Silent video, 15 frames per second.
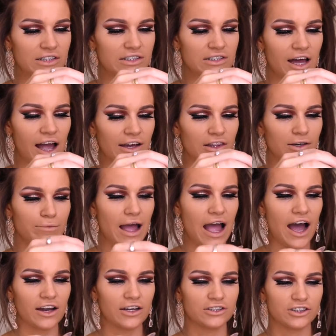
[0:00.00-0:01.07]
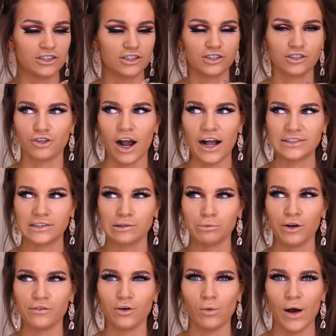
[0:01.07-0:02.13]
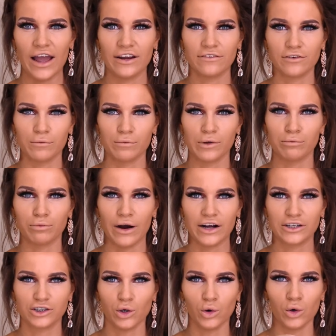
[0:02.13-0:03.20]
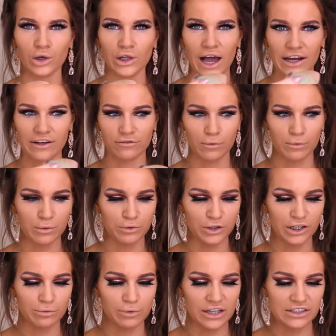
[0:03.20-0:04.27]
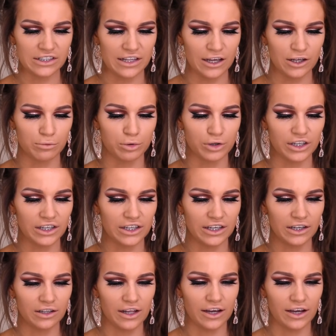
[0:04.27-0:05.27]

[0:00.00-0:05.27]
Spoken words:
it's like the powder just tries to move away from the brush or, like, from the beauty blender that you're putting in here.